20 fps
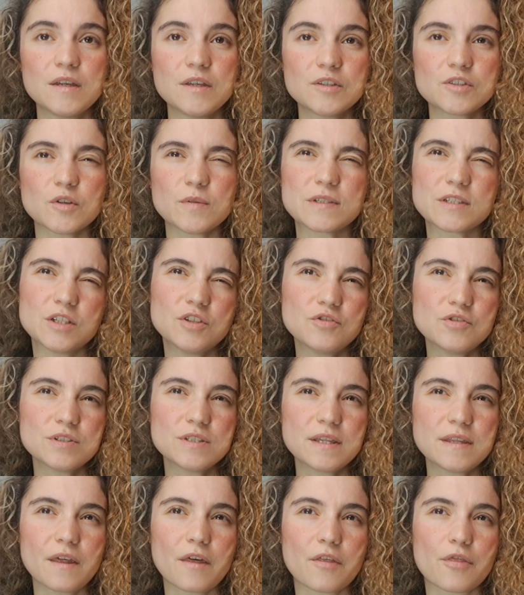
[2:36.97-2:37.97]
So it's
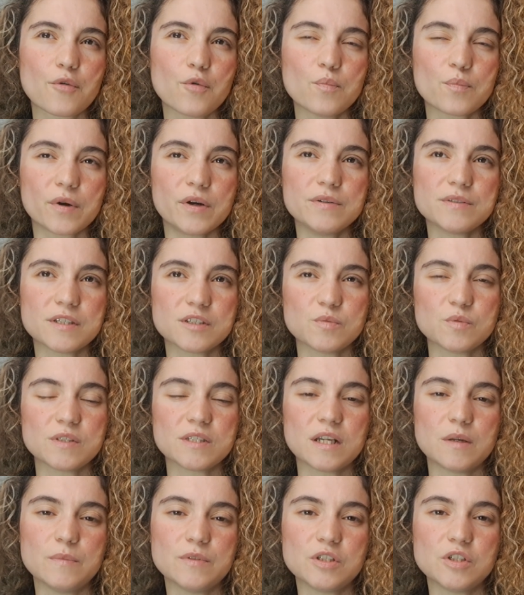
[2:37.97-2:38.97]
interesting that the thought process was
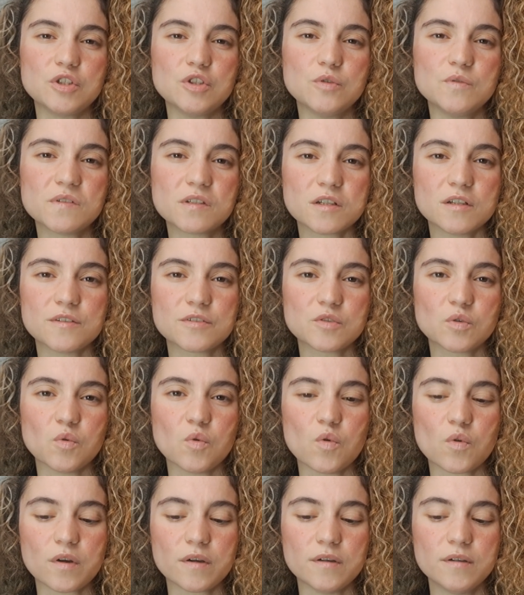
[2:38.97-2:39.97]
that it was a useless
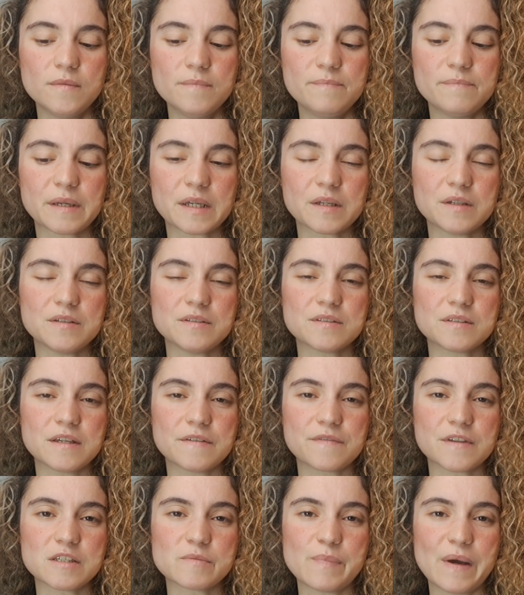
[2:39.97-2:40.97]
organ, because
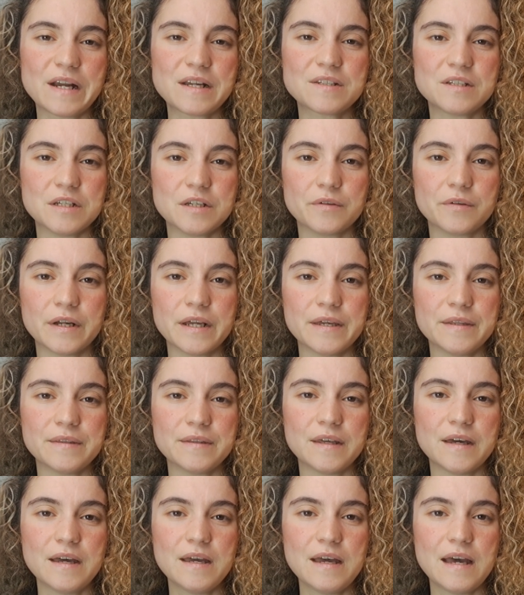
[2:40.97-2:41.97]
if there's bacteria in
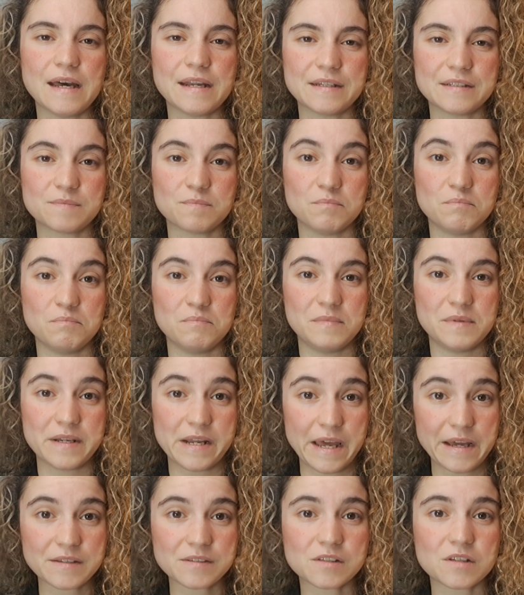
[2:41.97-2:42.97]
there and it's
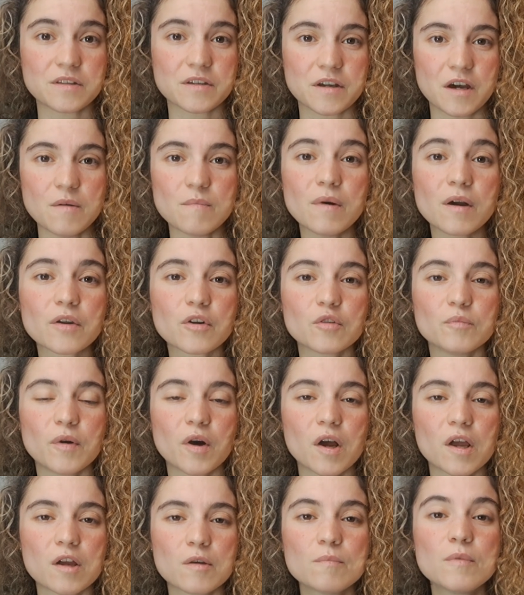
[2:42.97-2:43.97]
next to the gut
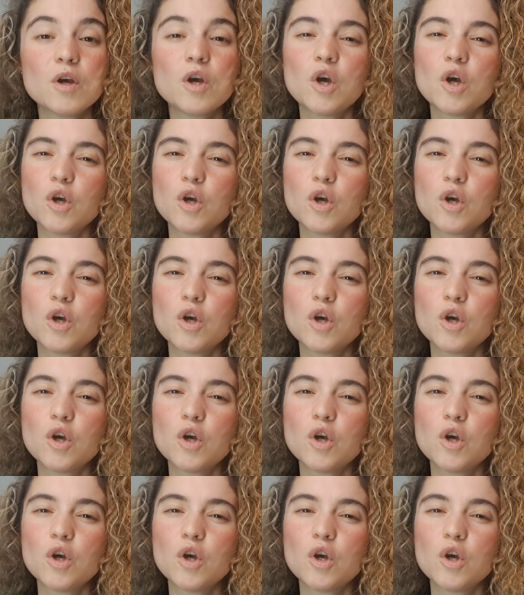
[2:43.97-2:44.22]
microbiome,